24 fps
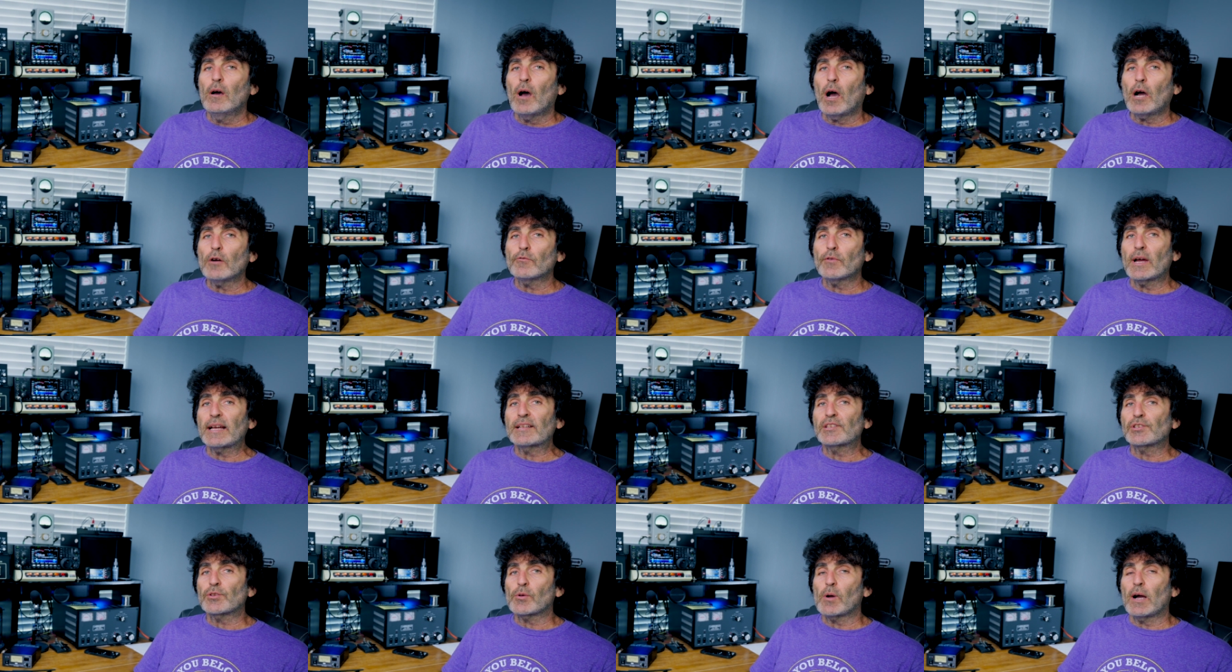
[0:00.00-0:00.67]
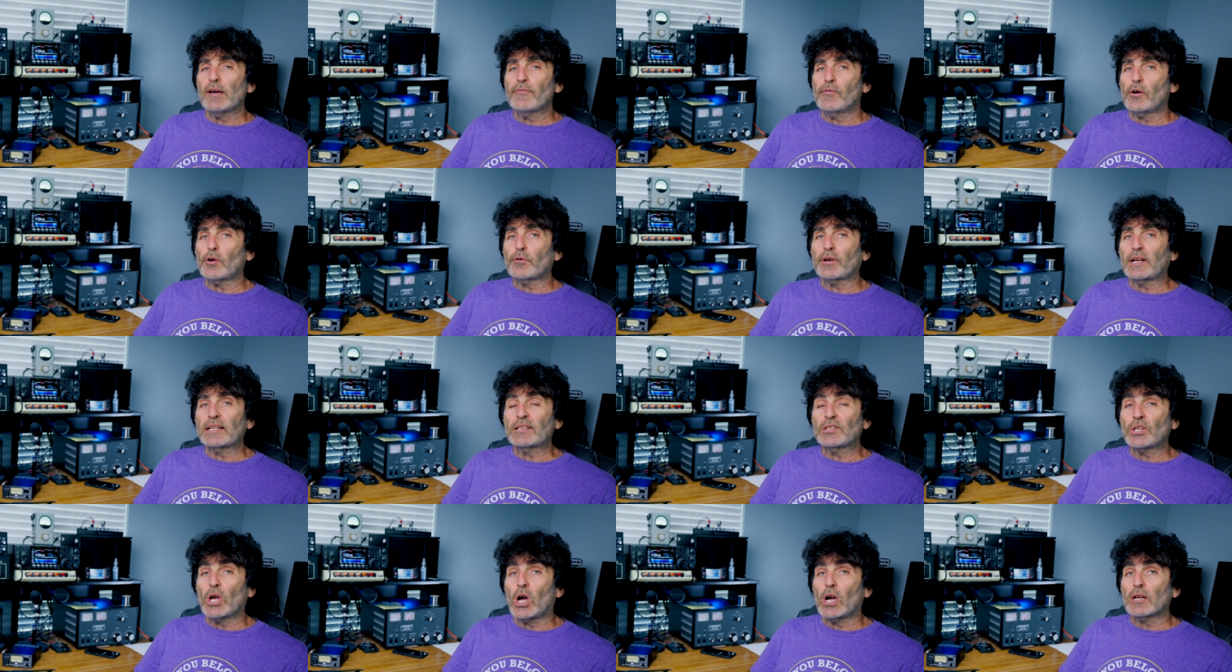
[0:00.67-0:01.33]
All right, so I've
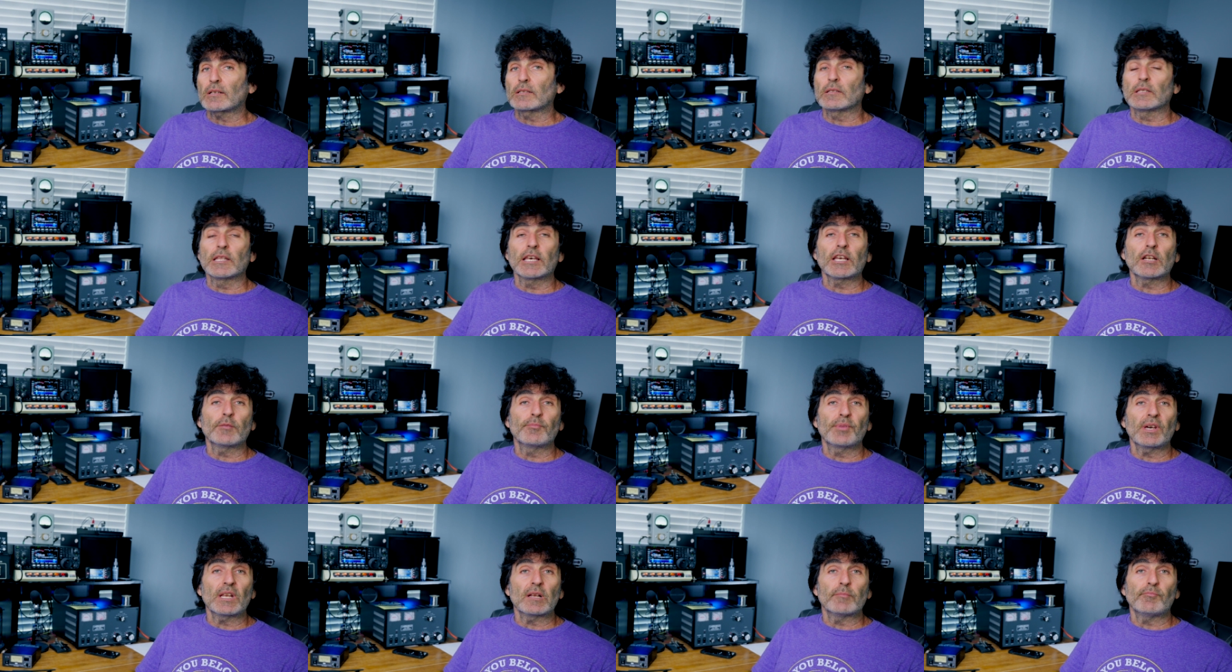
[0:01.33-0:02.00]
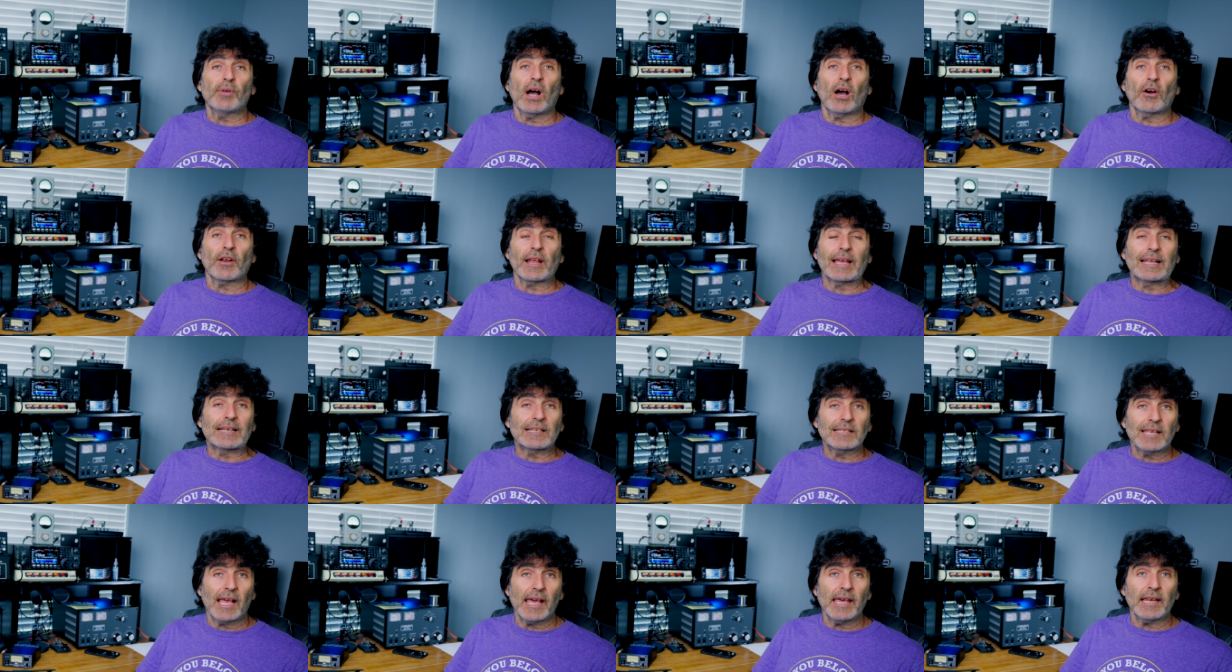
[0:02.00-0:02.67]
already talked a little bit about
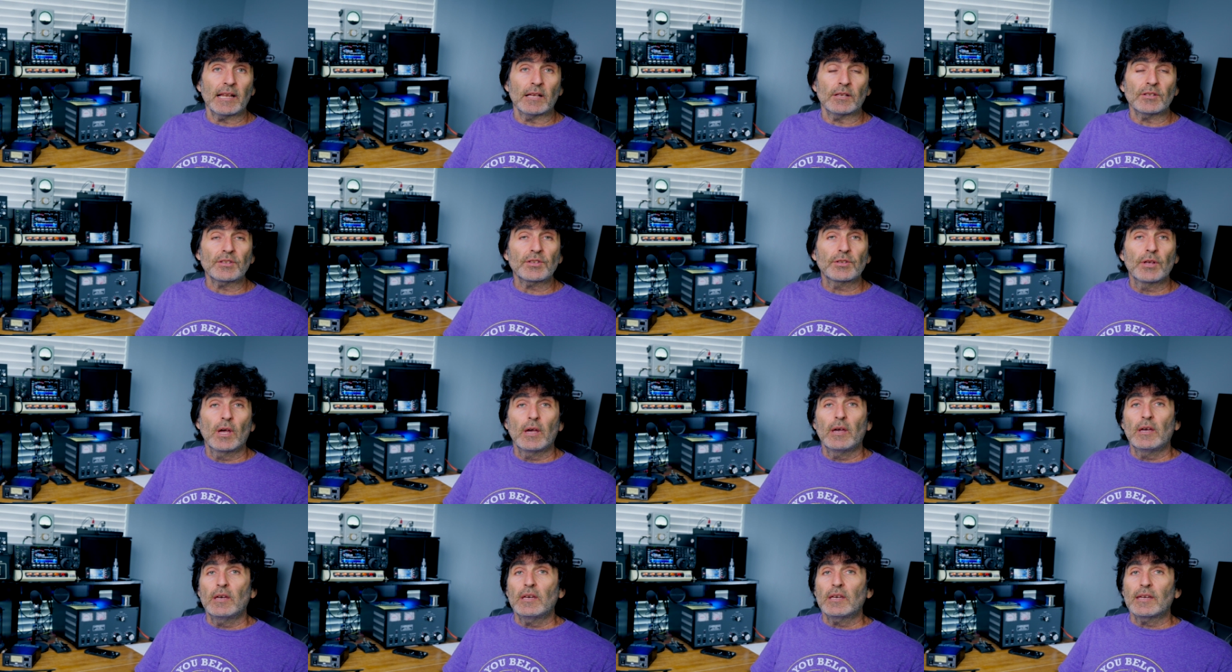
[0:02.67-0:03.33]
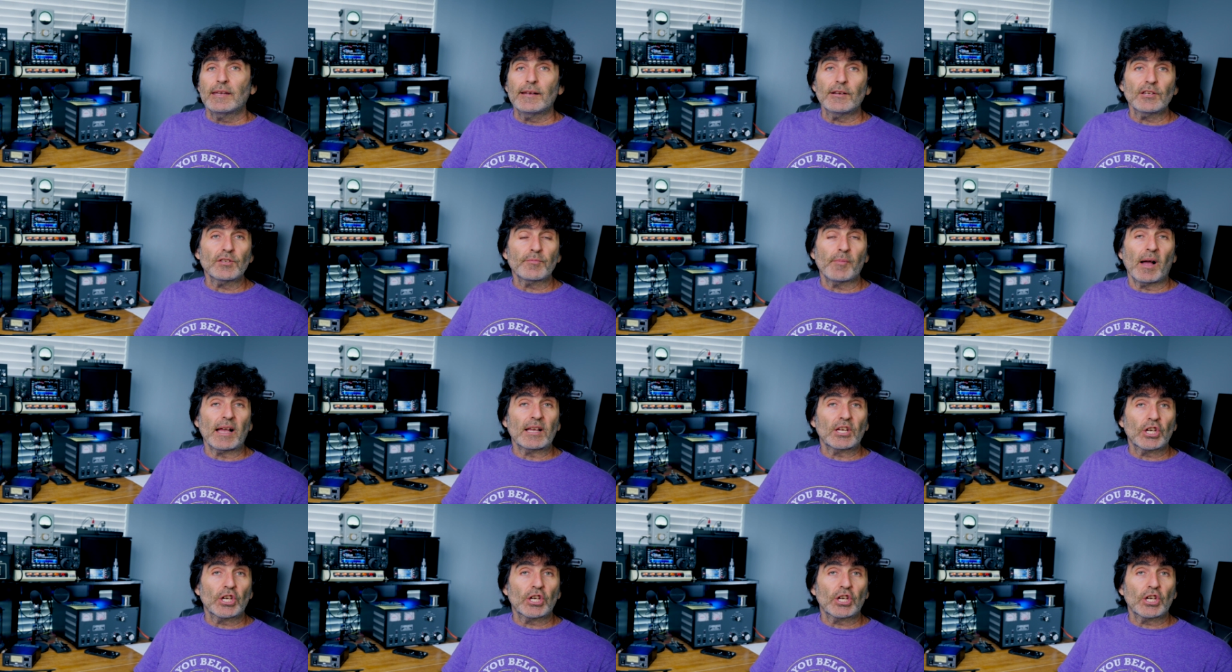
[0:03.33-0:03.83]
antennas. Here's my